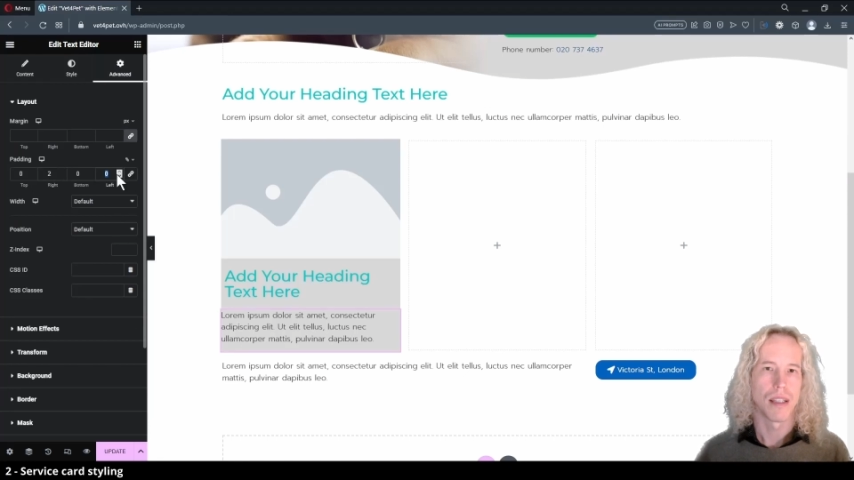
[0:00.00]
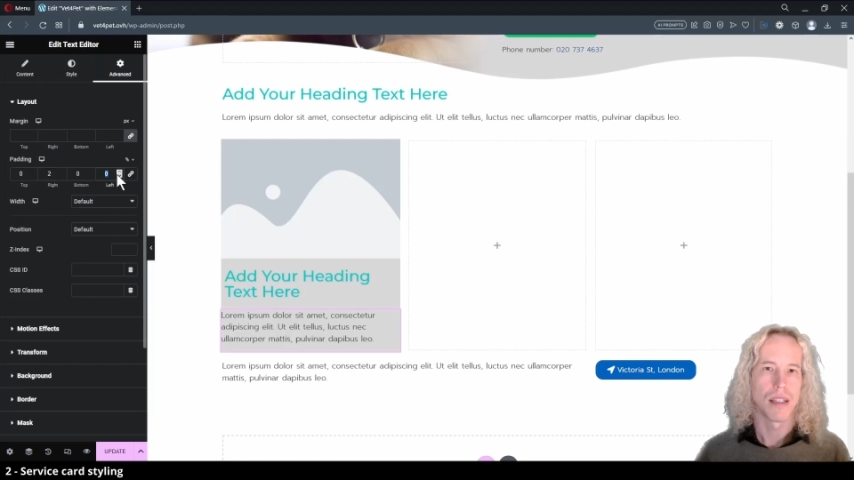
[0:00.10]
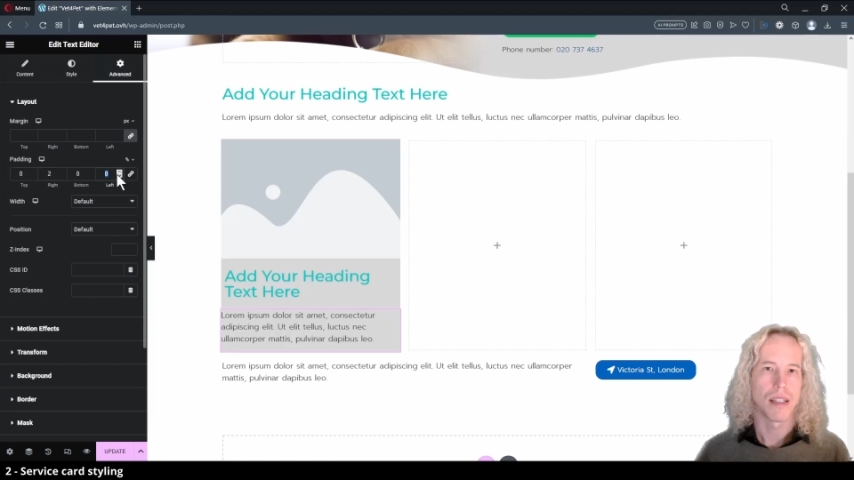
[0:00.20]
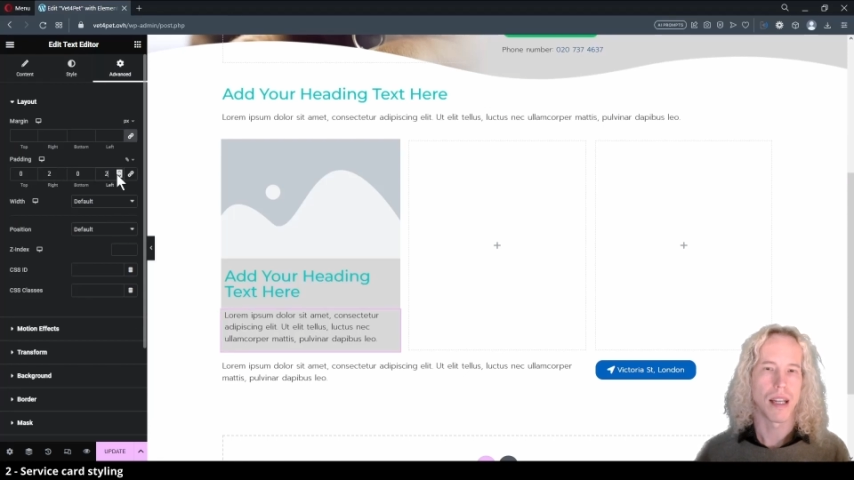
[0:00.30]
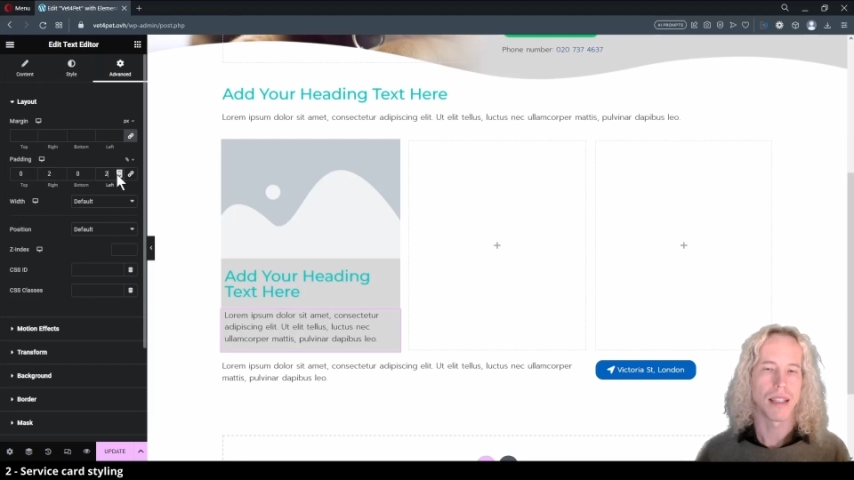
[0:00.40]

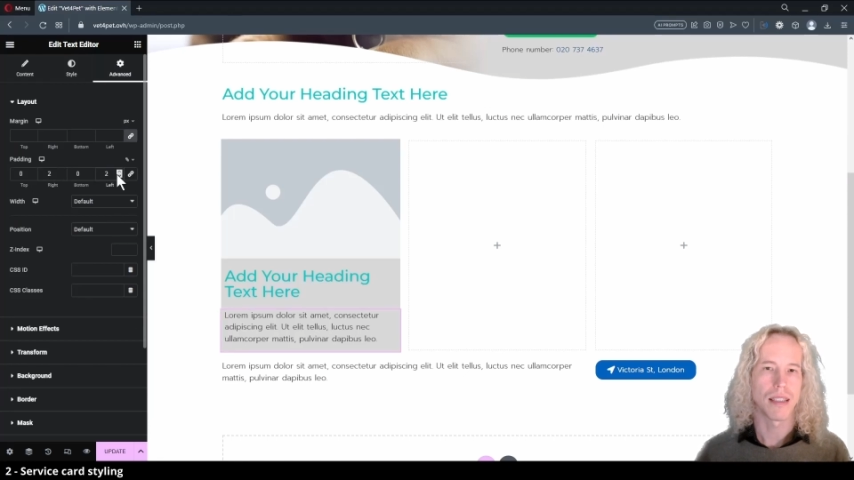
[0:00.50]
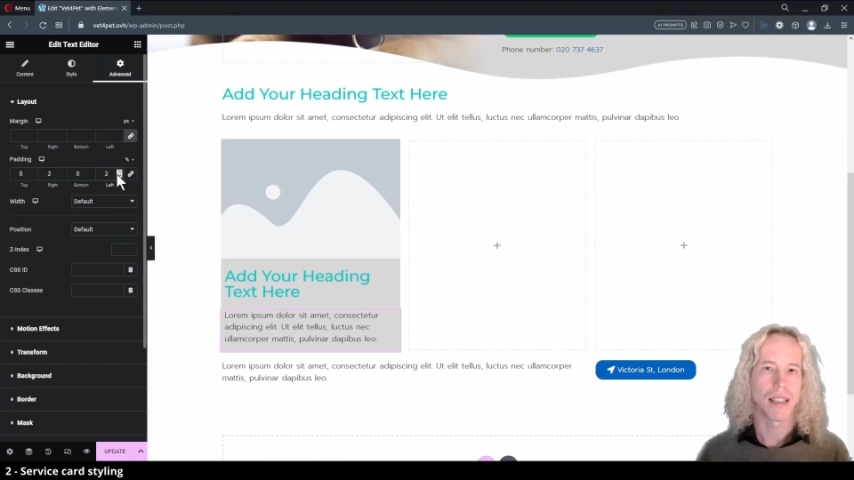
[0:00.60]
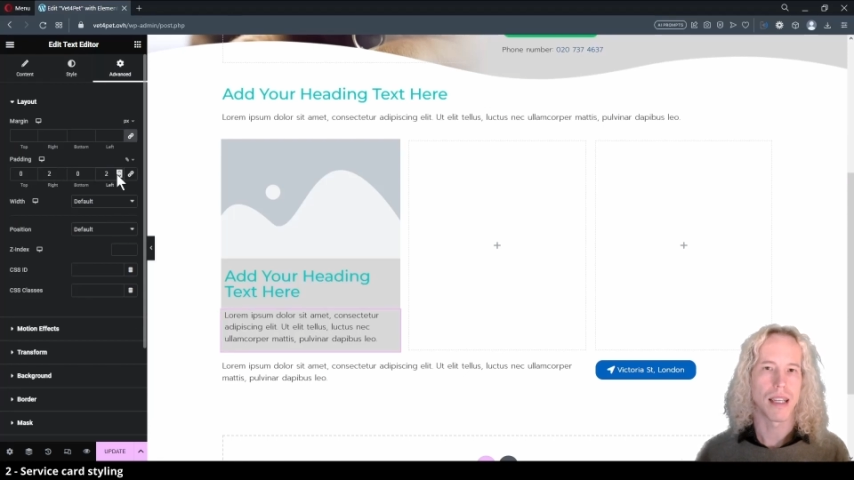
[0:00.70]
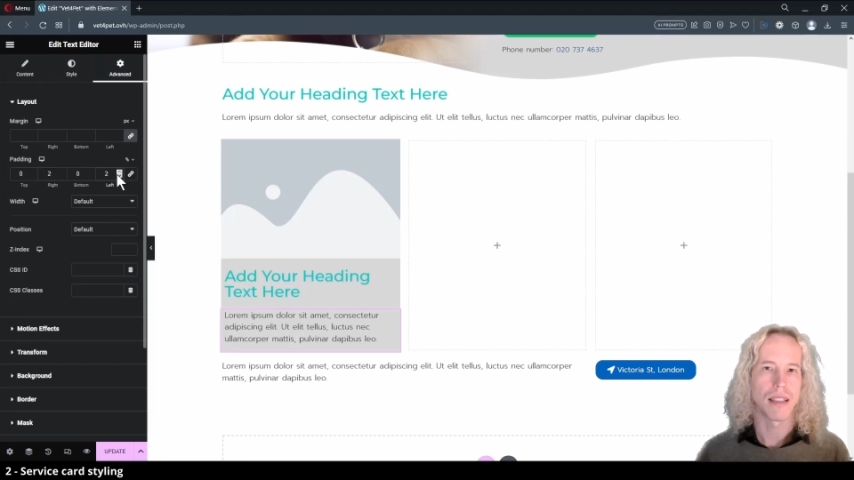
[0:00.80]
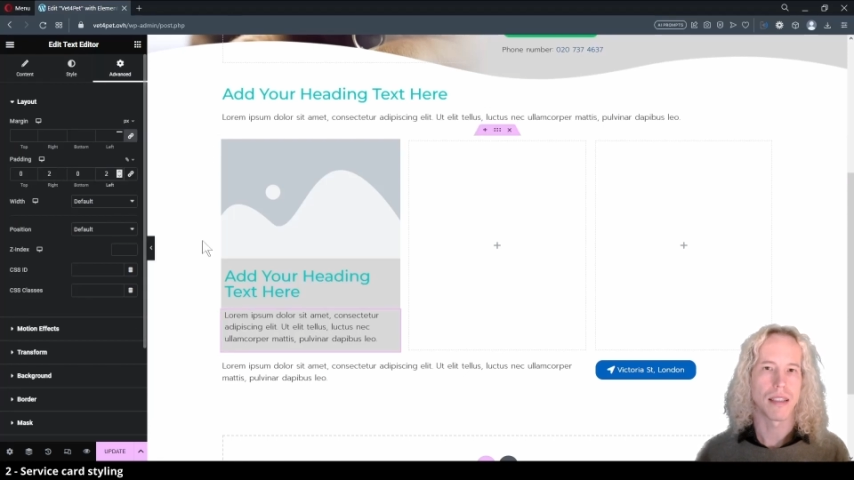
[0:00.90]
Select
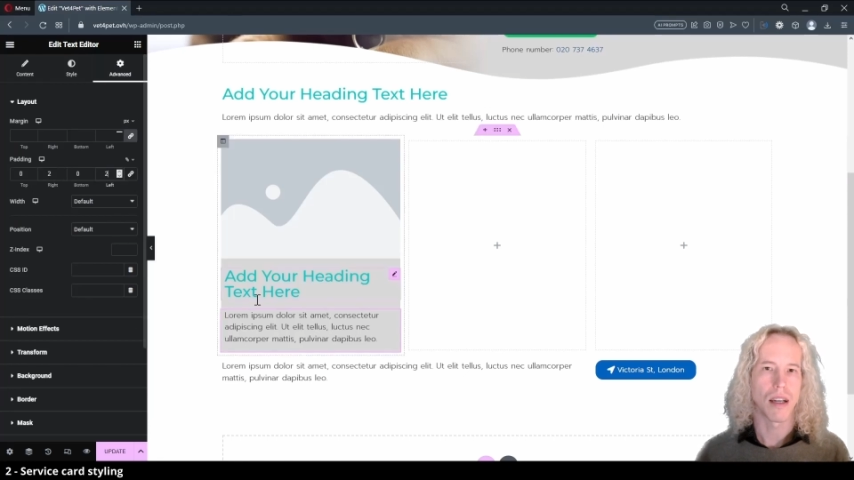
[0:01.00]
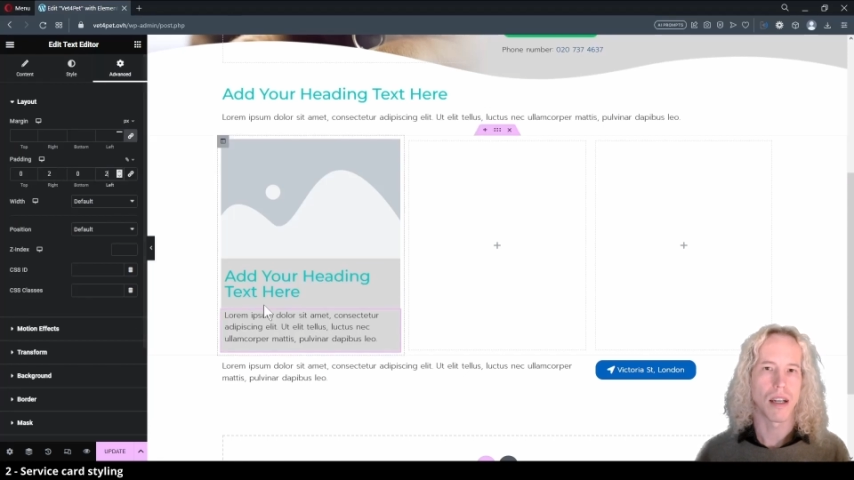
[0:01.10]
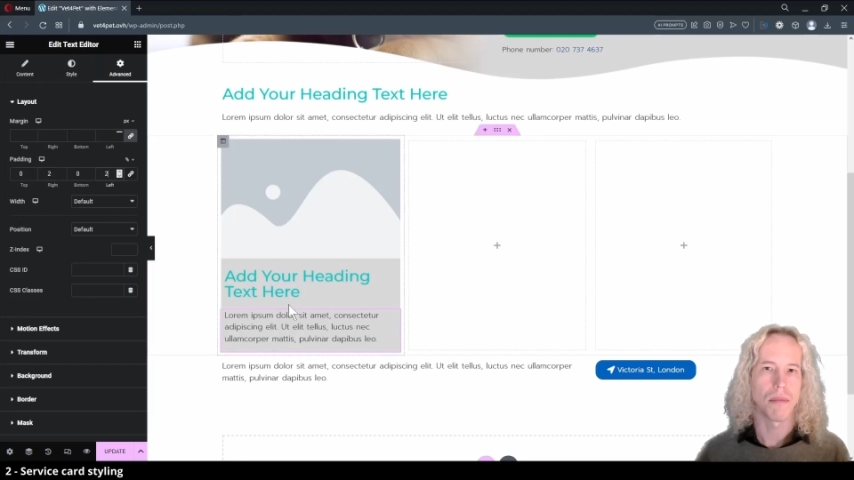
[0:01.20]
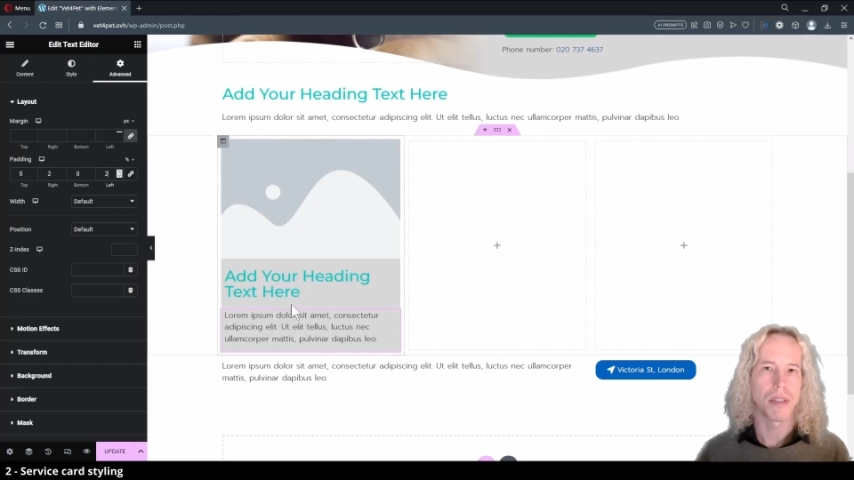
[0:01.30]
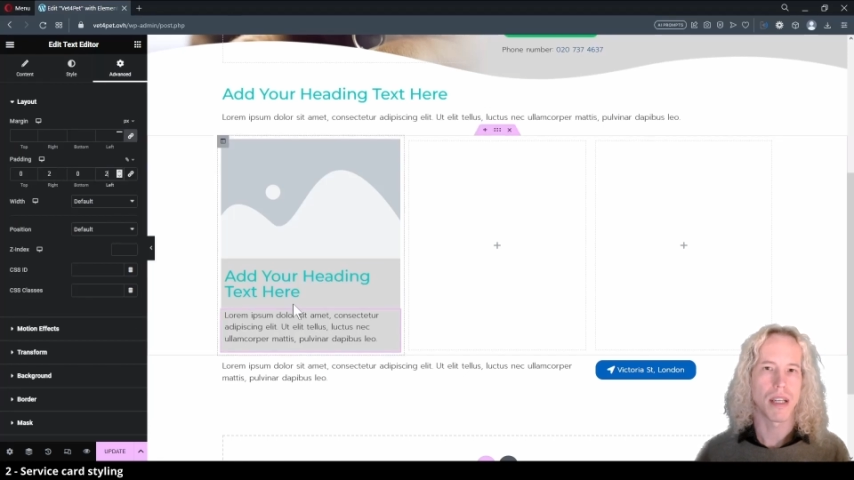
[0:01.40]
again the
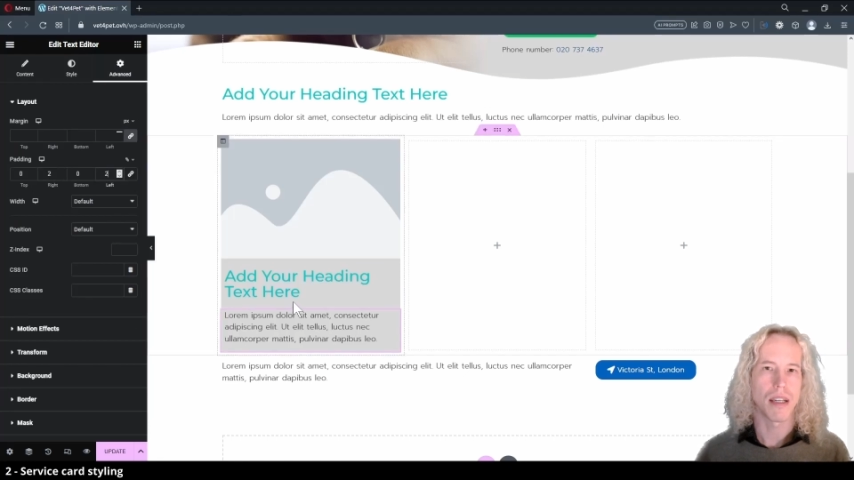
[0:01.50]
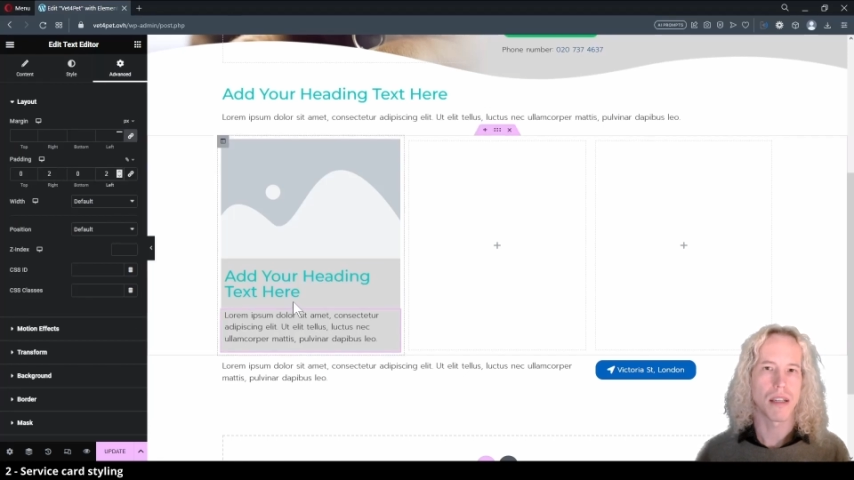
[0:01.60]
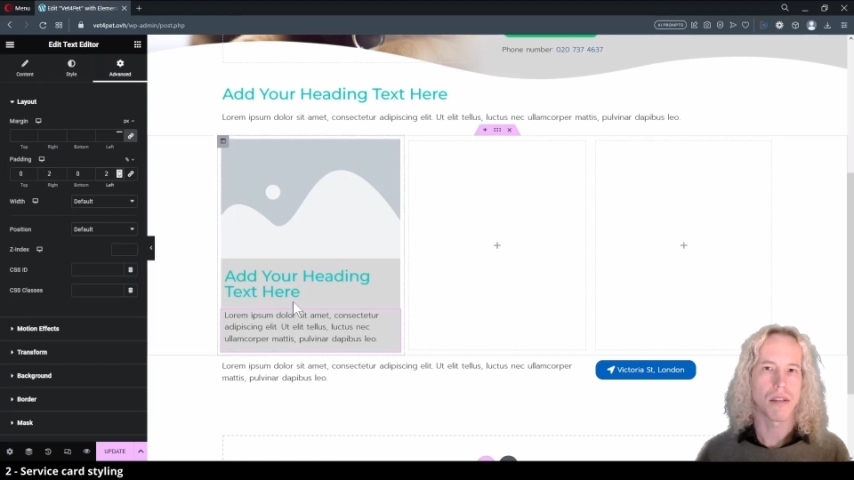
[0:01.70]
column settings